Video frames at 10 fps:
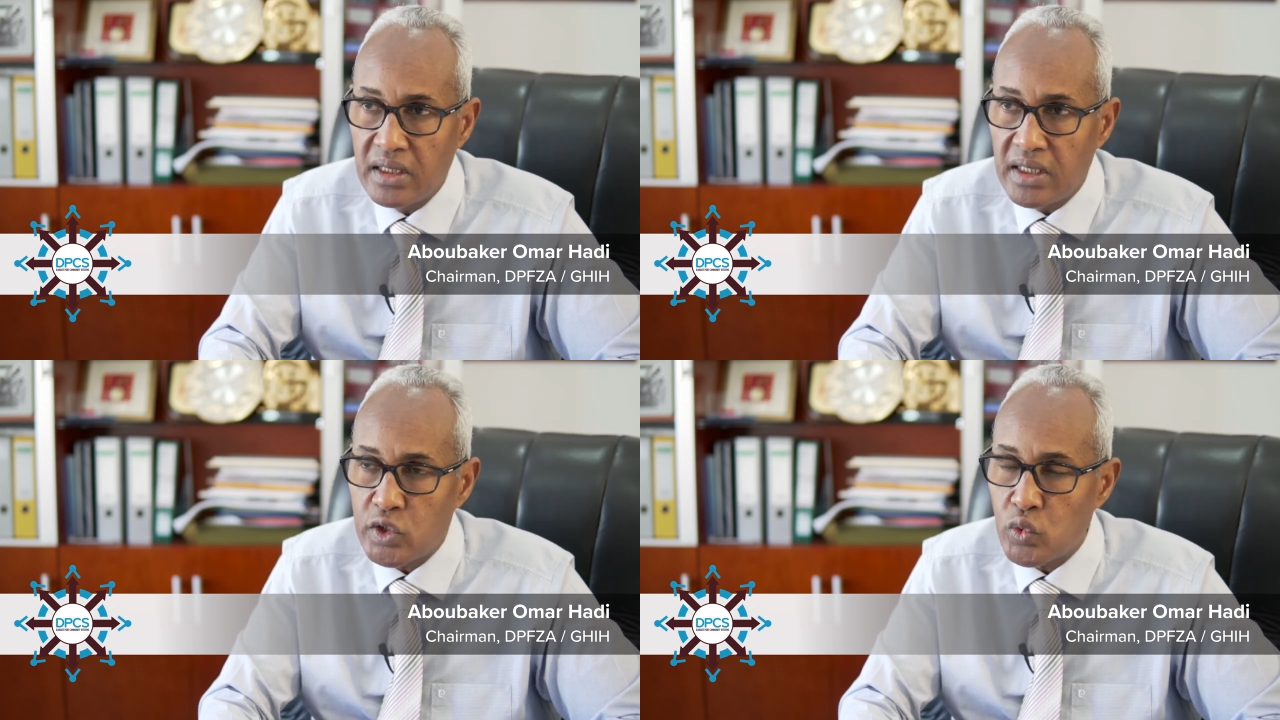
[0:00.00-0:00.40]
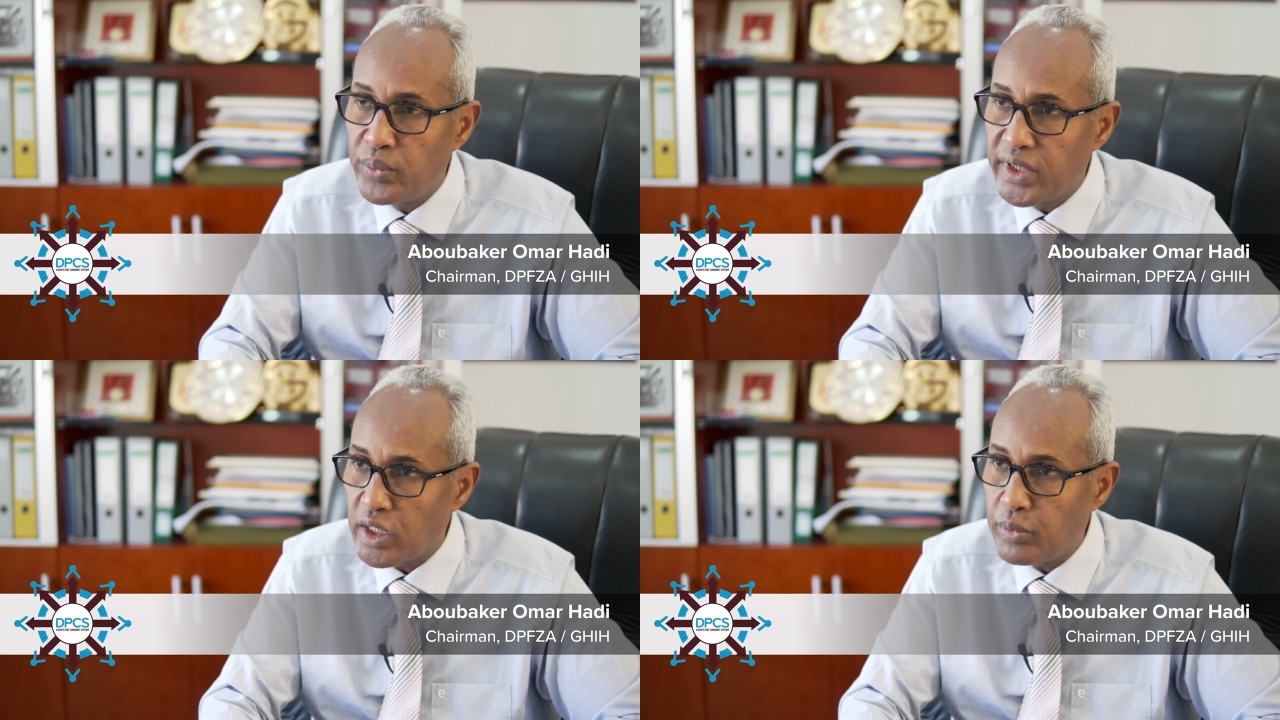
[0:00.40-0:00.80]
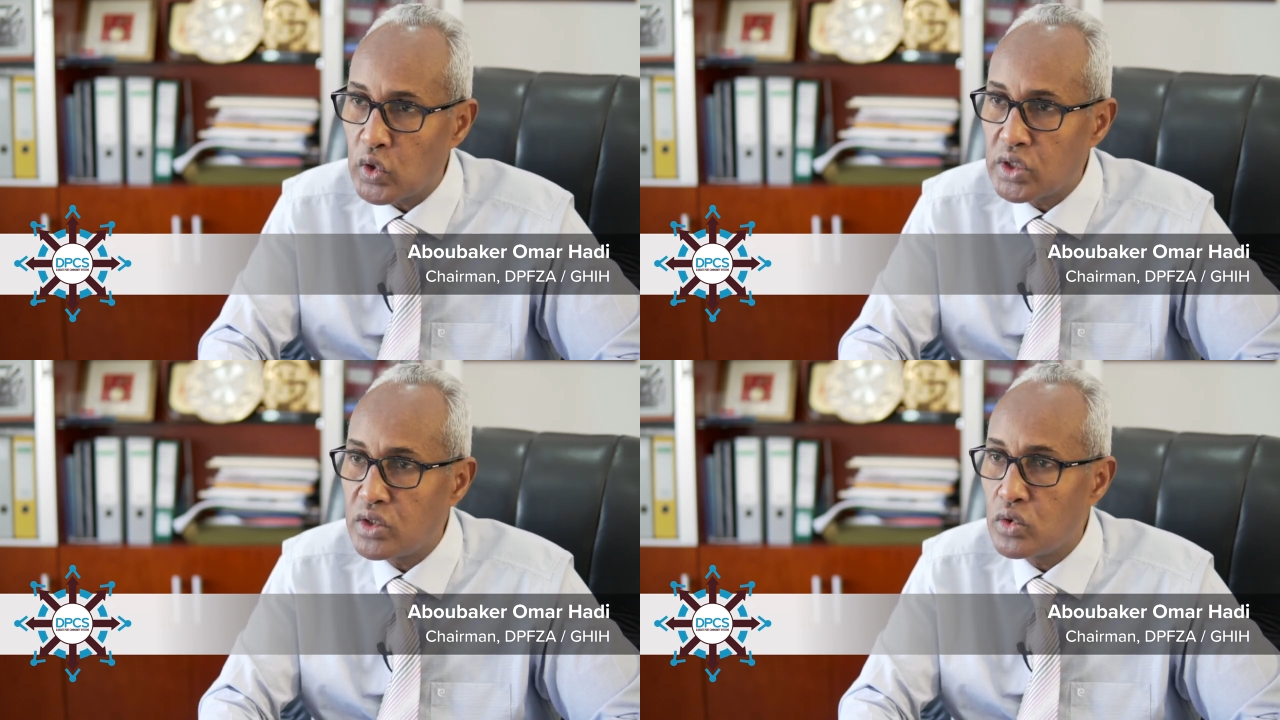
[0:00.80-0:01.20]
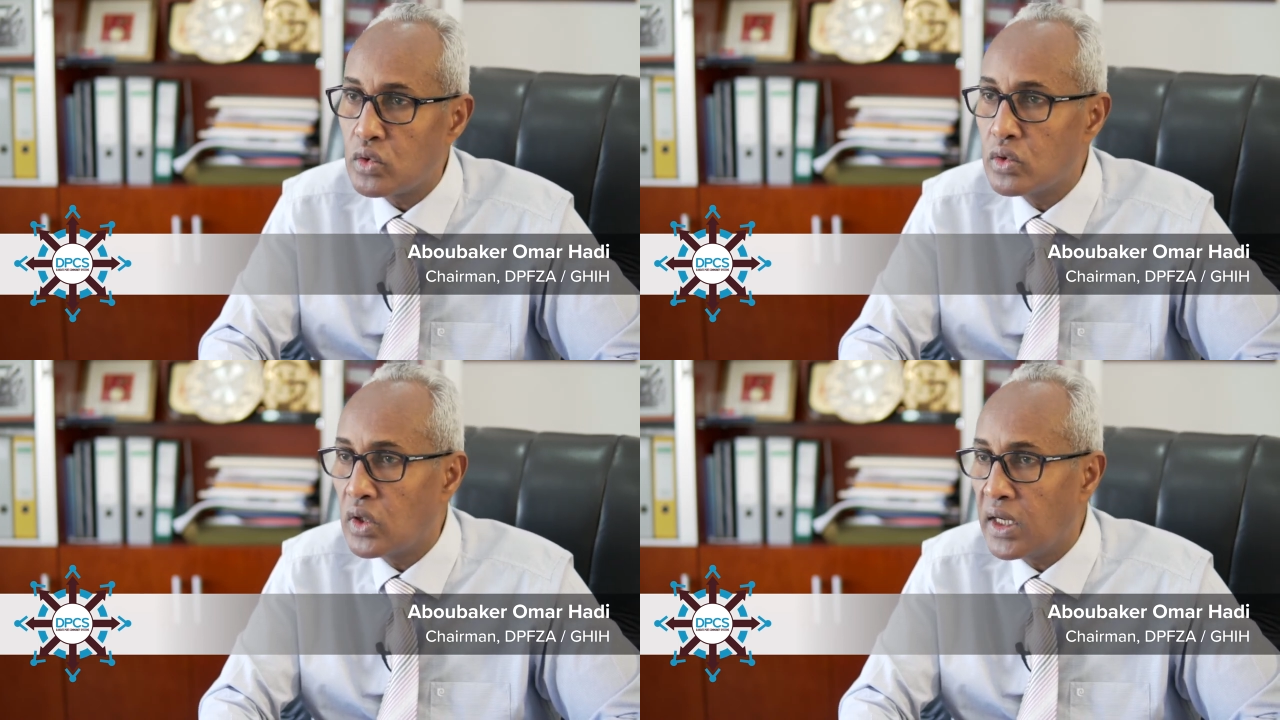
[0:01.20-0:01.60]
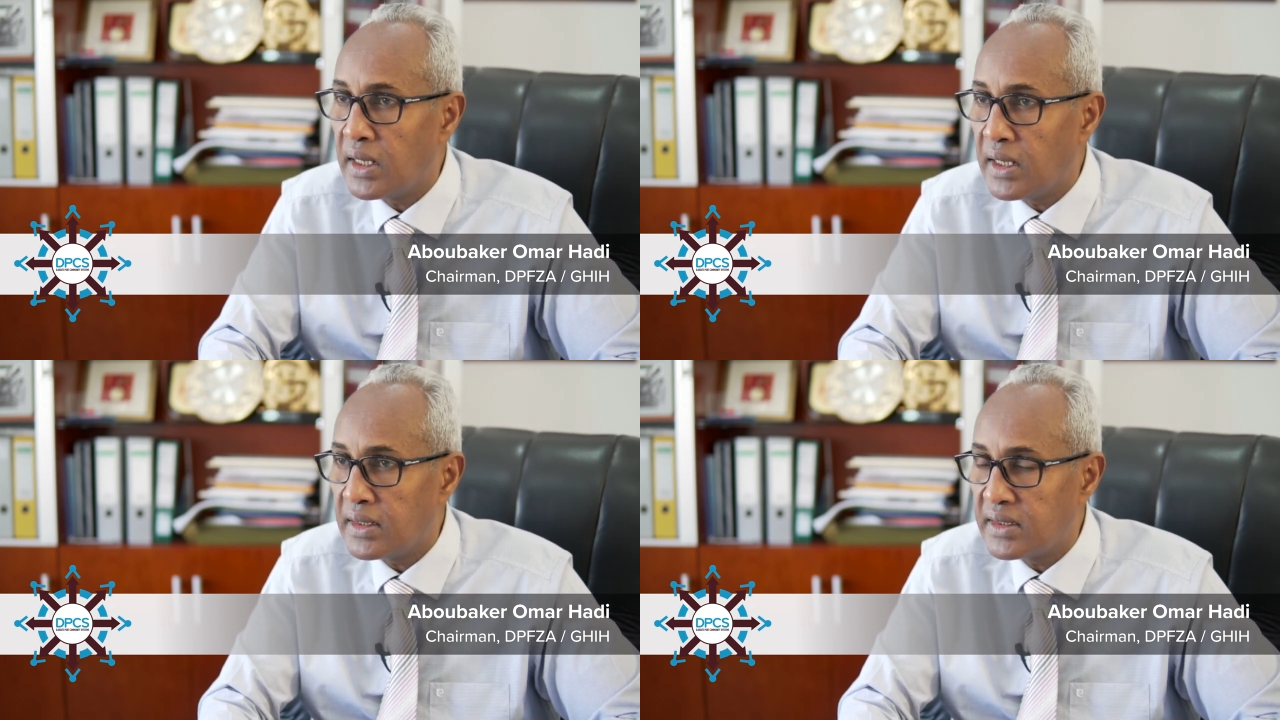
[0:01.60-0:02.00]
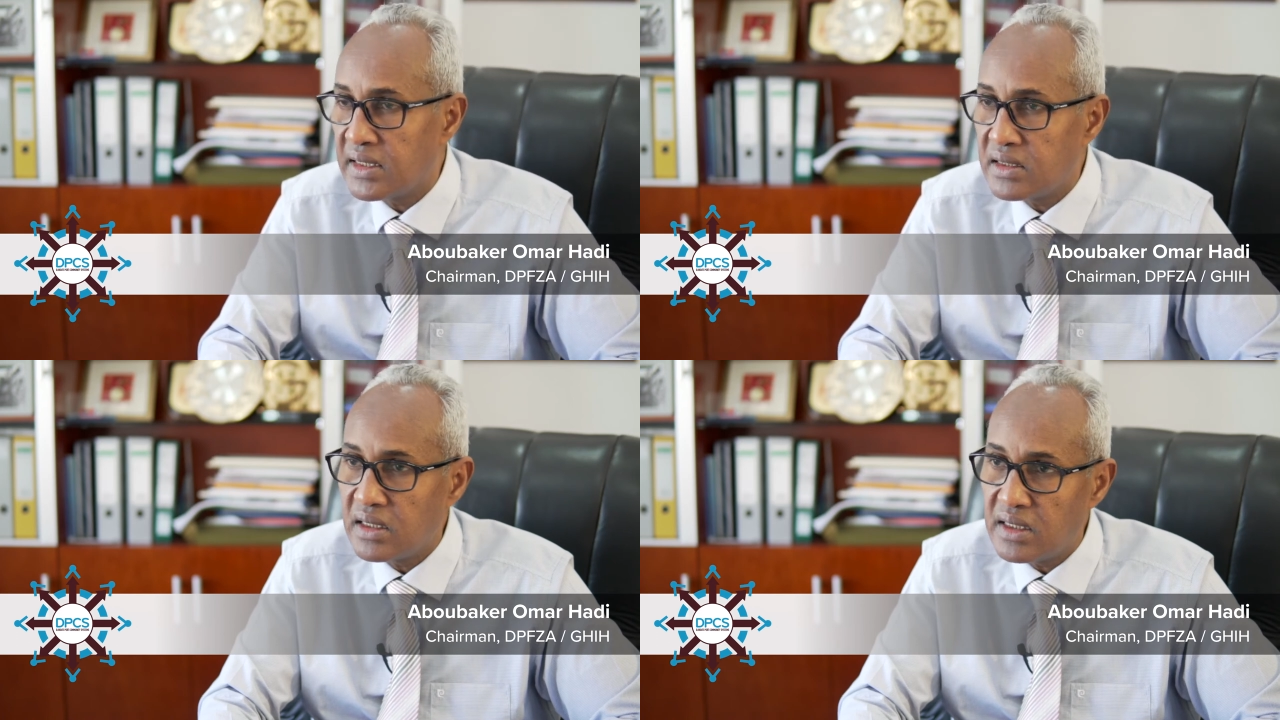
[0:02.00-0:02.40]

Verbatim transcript: it will be reported through that